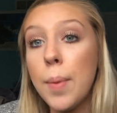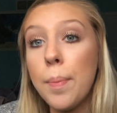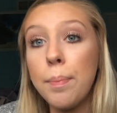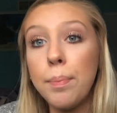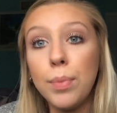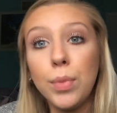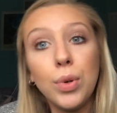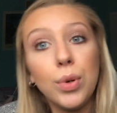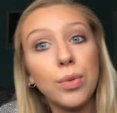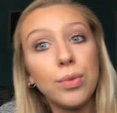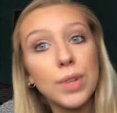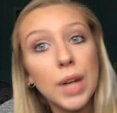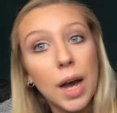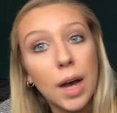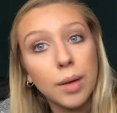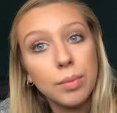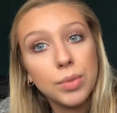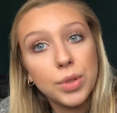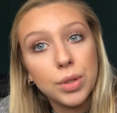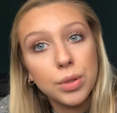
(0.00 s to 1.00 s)
moved
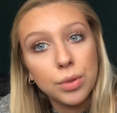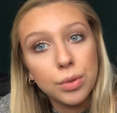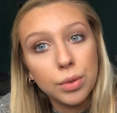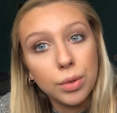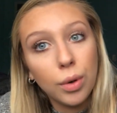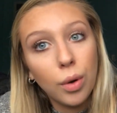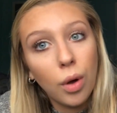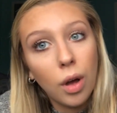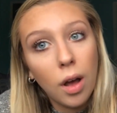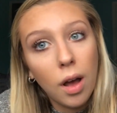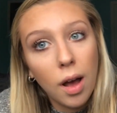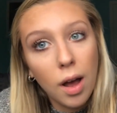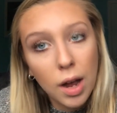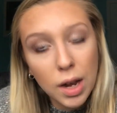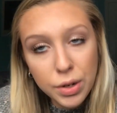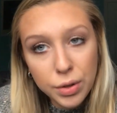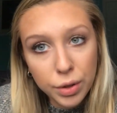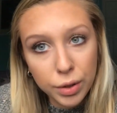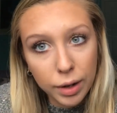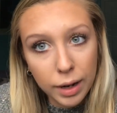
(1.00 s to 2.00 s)
up to
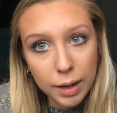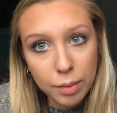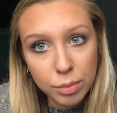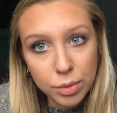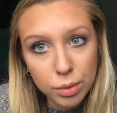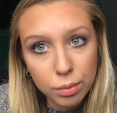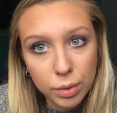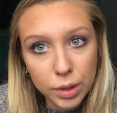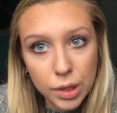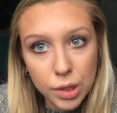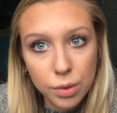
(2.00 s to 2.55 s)
100 grams,